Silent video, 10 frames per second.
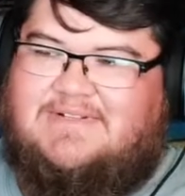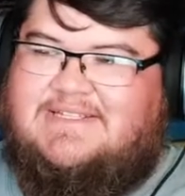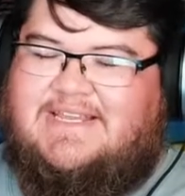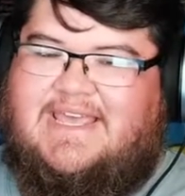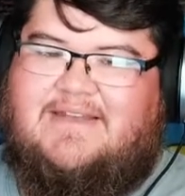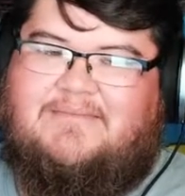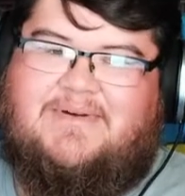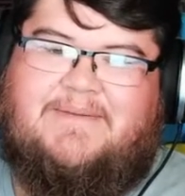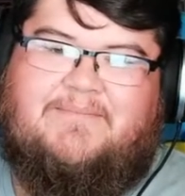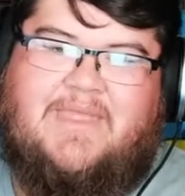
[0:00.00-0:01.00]
again,
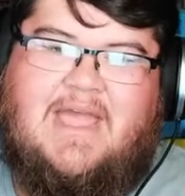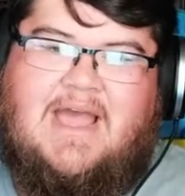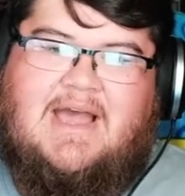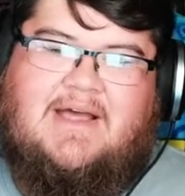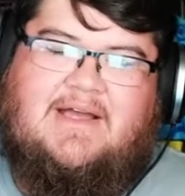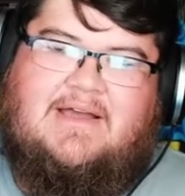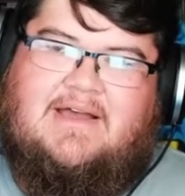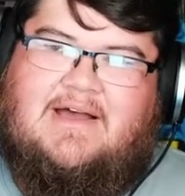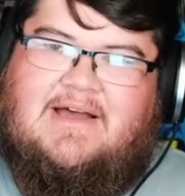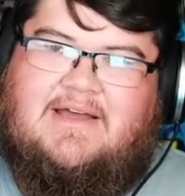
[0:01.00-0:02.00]
but
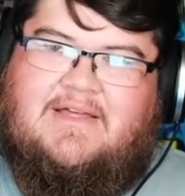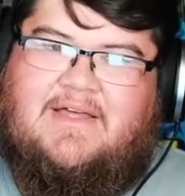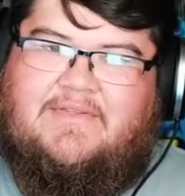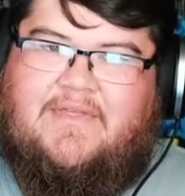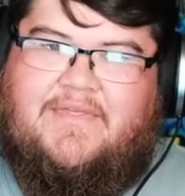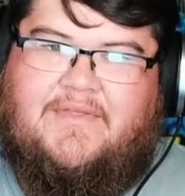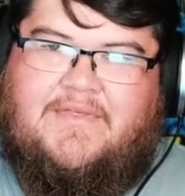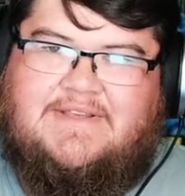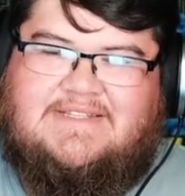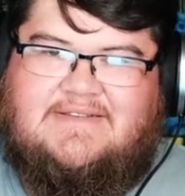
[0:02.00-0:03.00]
the, the
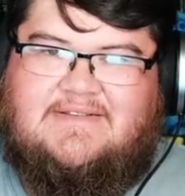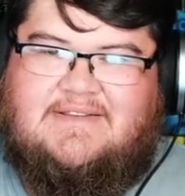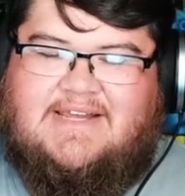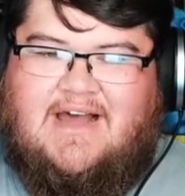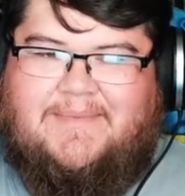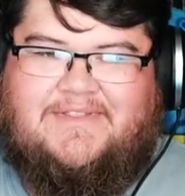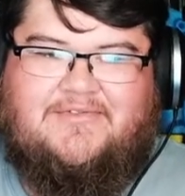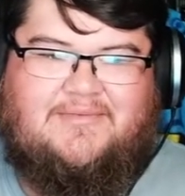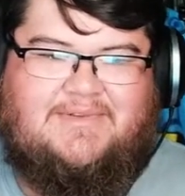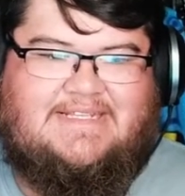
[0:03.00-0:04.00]
the the common
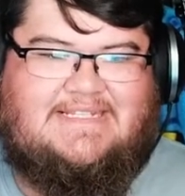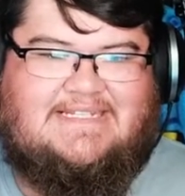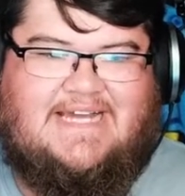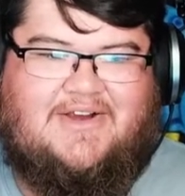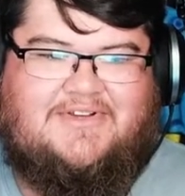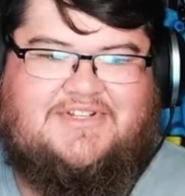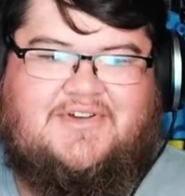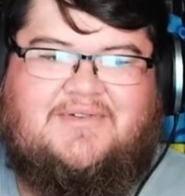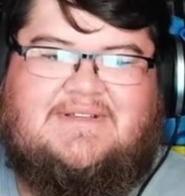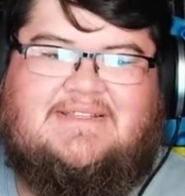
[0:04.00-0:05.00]
thread with this entire
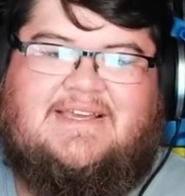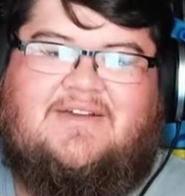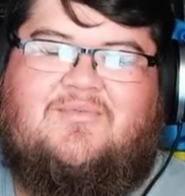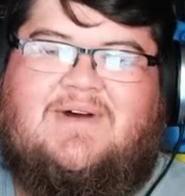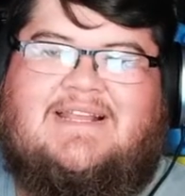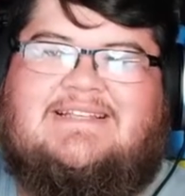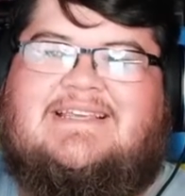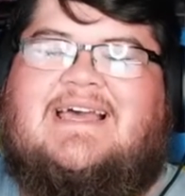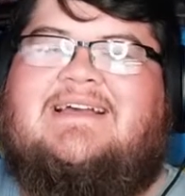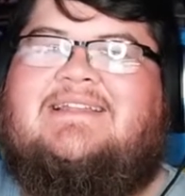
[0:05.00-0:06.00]
show is like, what
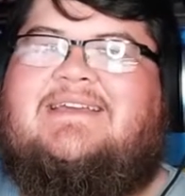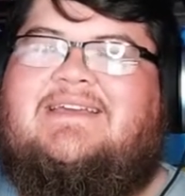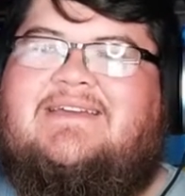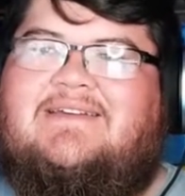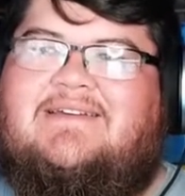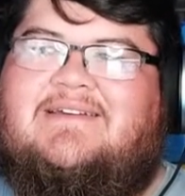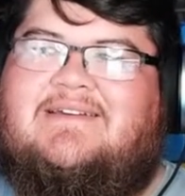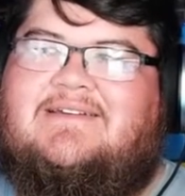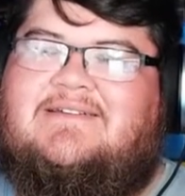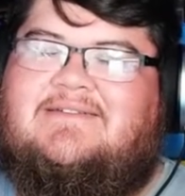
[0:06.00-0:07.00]
exactly
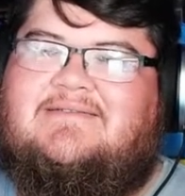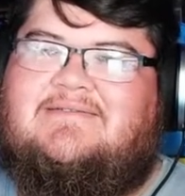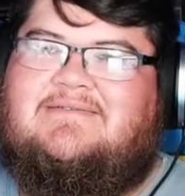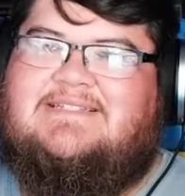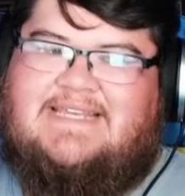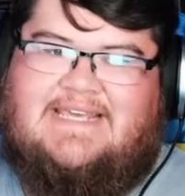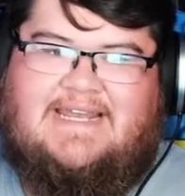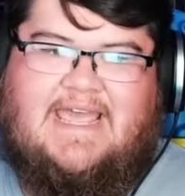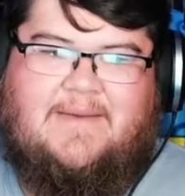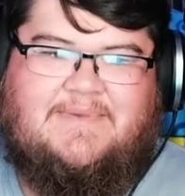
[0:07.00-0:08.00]

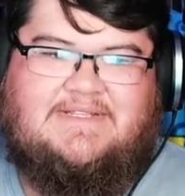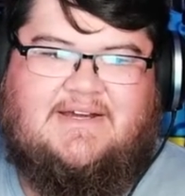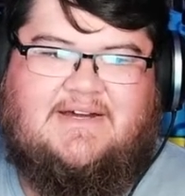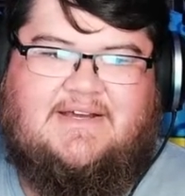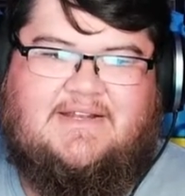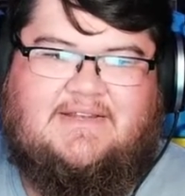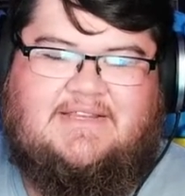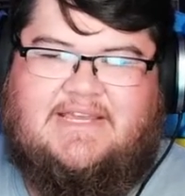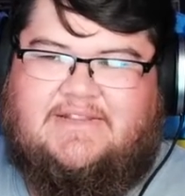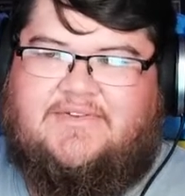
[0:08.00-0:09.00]
did Amazon
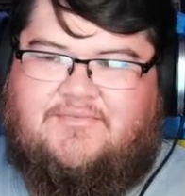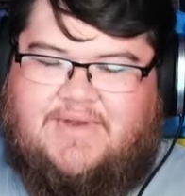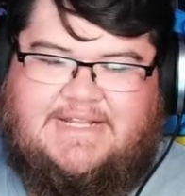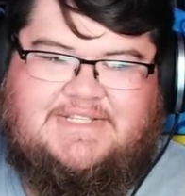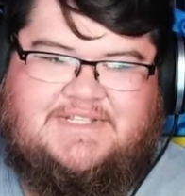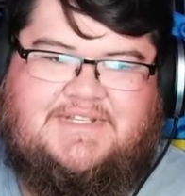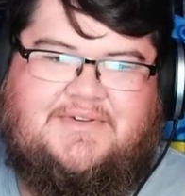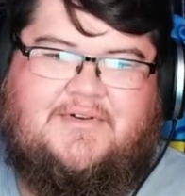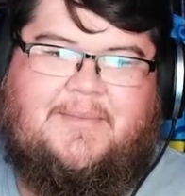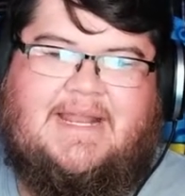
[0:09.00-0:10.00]
get the rights
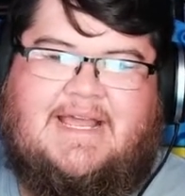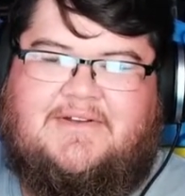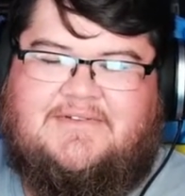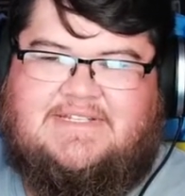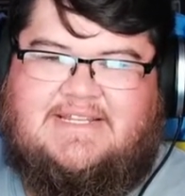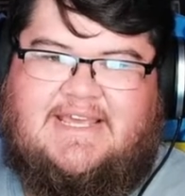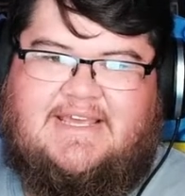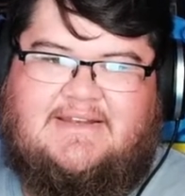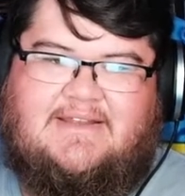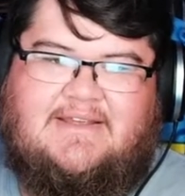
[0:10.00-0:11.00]
to? I mean, I
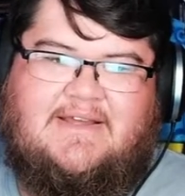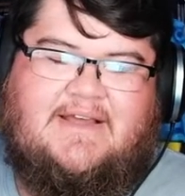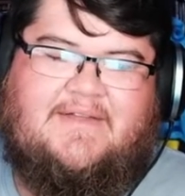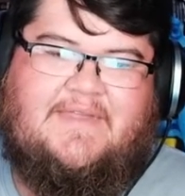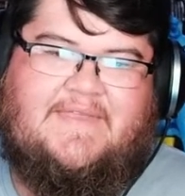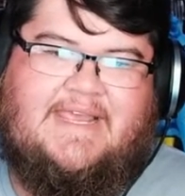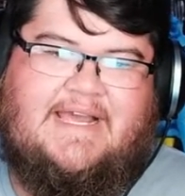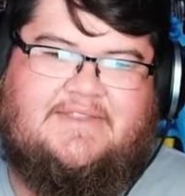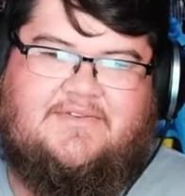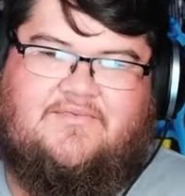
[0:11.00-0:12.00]
understand that they
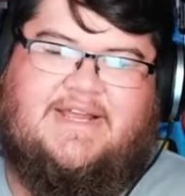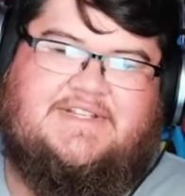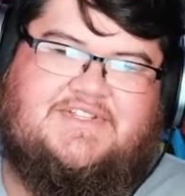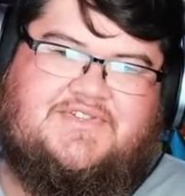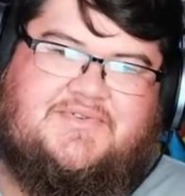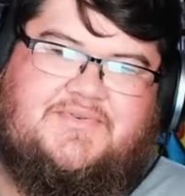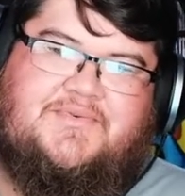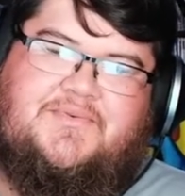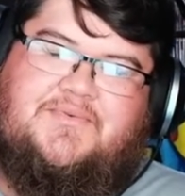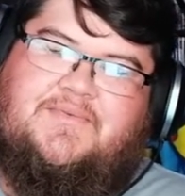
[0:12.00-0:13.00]
got the rights
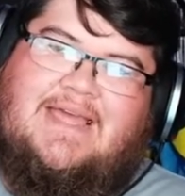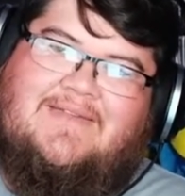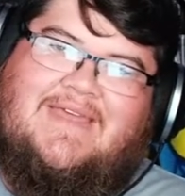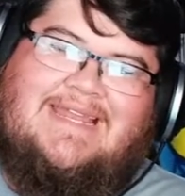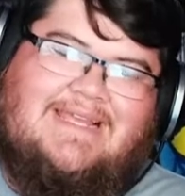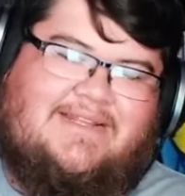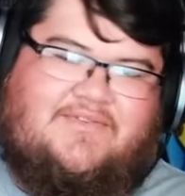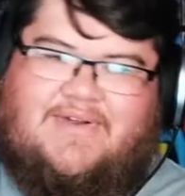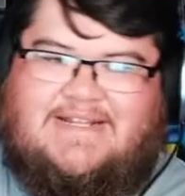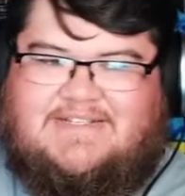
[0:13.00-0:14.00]
to... They, they didn't get
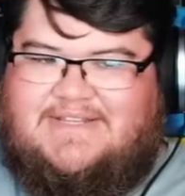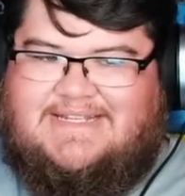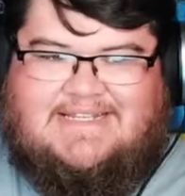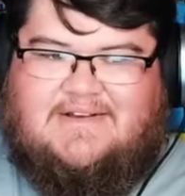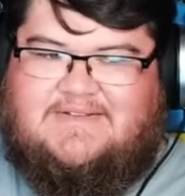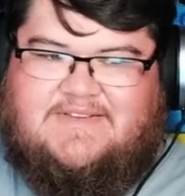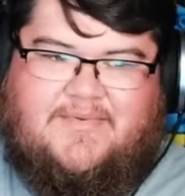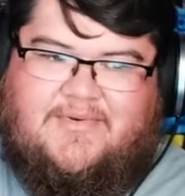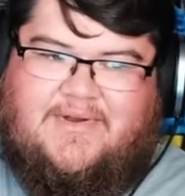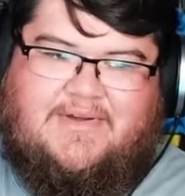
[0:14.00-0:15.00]
the rights to the entire
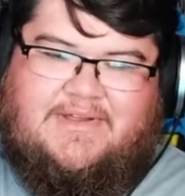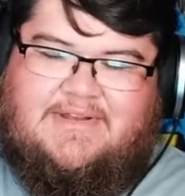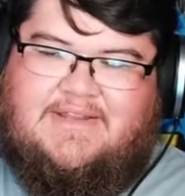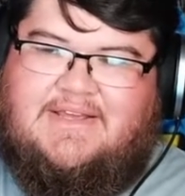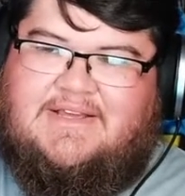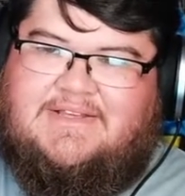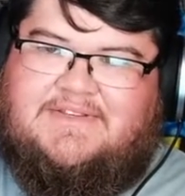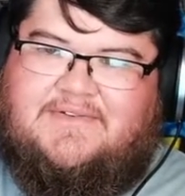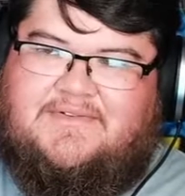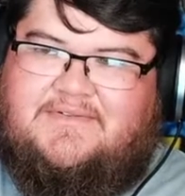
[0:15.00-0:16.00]
Silmarillion.
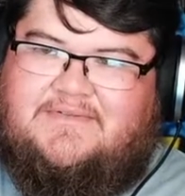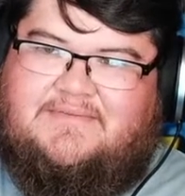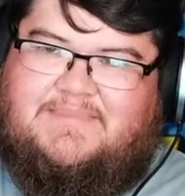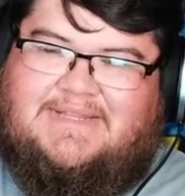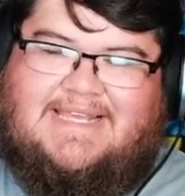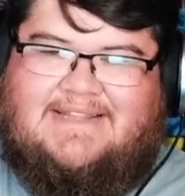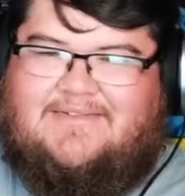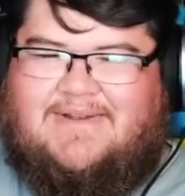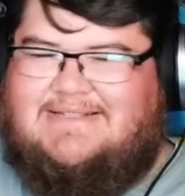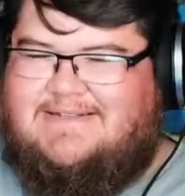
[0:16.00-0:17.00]
So, but they got
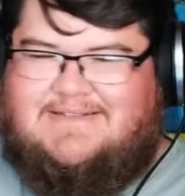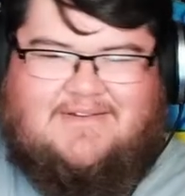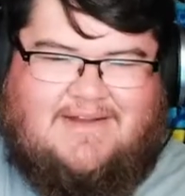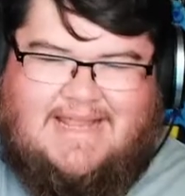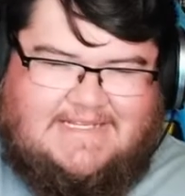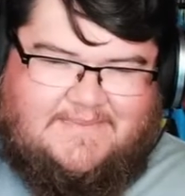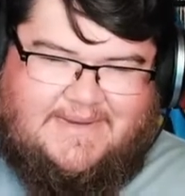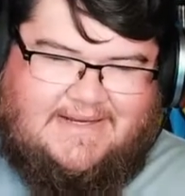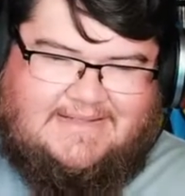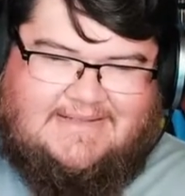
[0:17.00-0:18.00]
the rights to certain
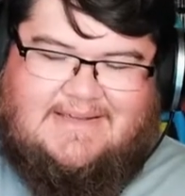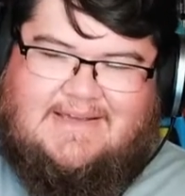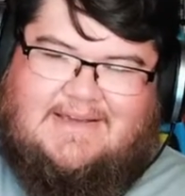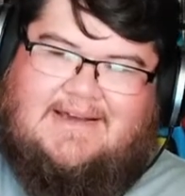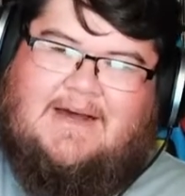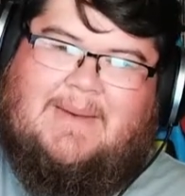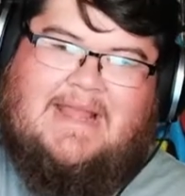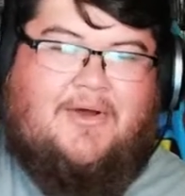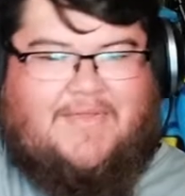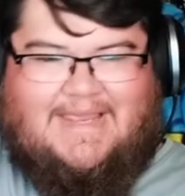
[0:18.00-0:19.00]
aspects. Um, I
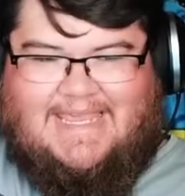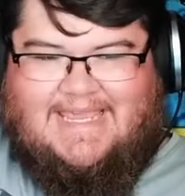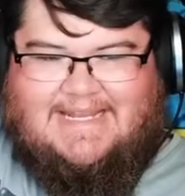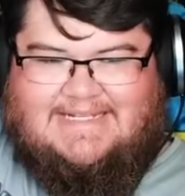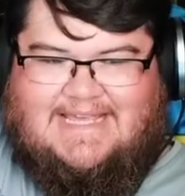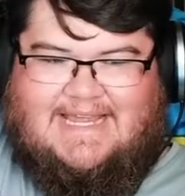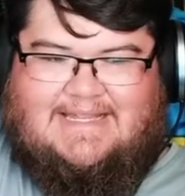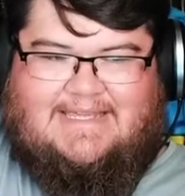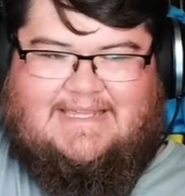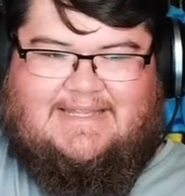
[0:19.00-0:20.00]
know they can't
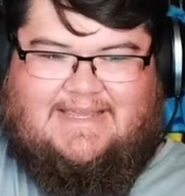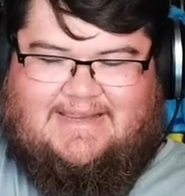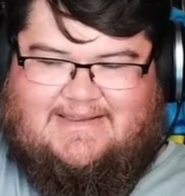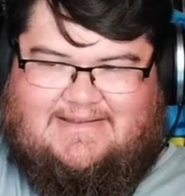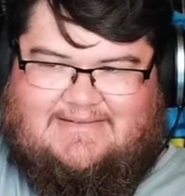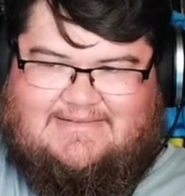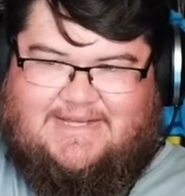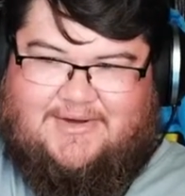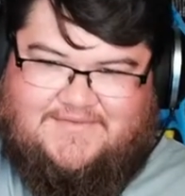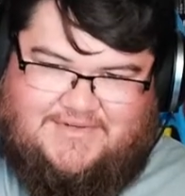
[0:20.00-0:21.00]
exactly, like,
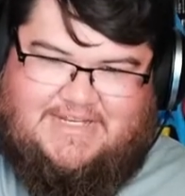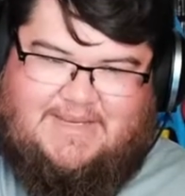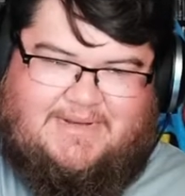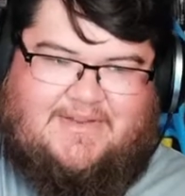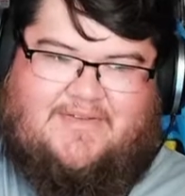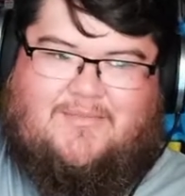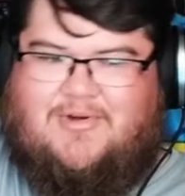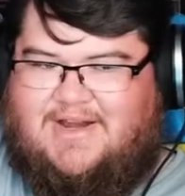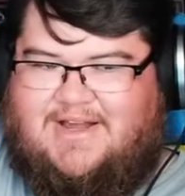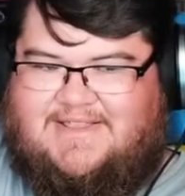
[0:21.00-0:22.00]
delve too deep into the
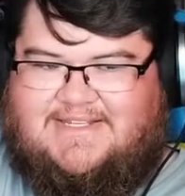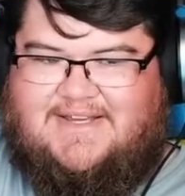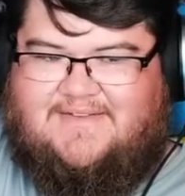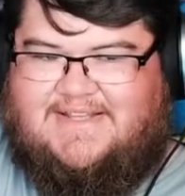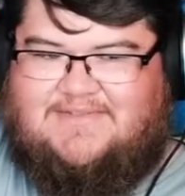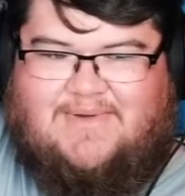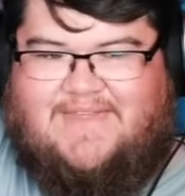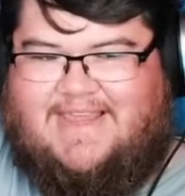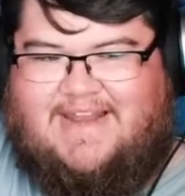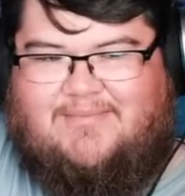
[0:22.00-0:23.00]
Morgoth stuff. That's why
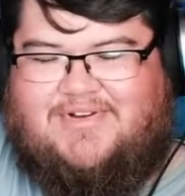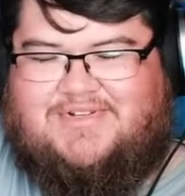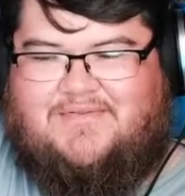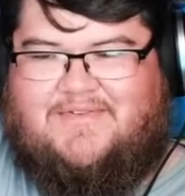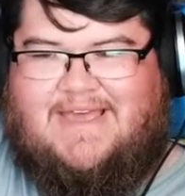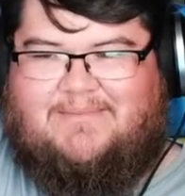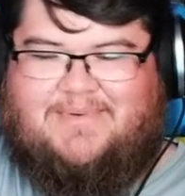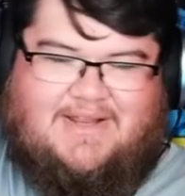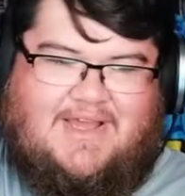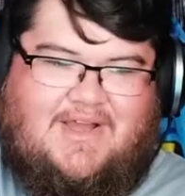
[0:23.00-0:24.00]
they kind of brush over that.
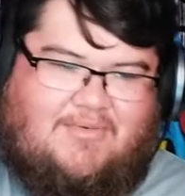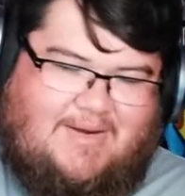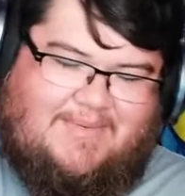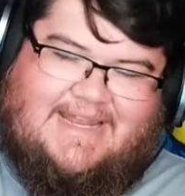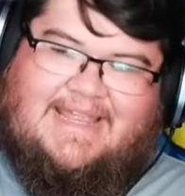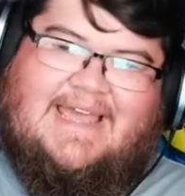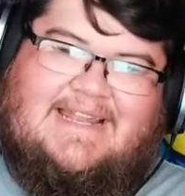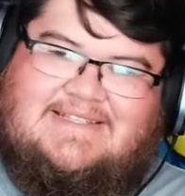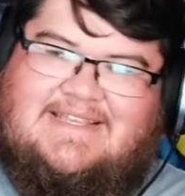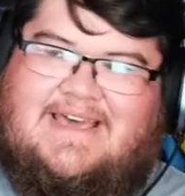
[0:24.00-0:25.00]
But what I'm getting
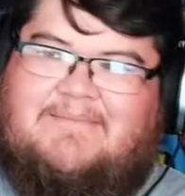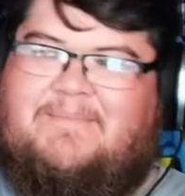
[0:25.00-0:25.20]
at is that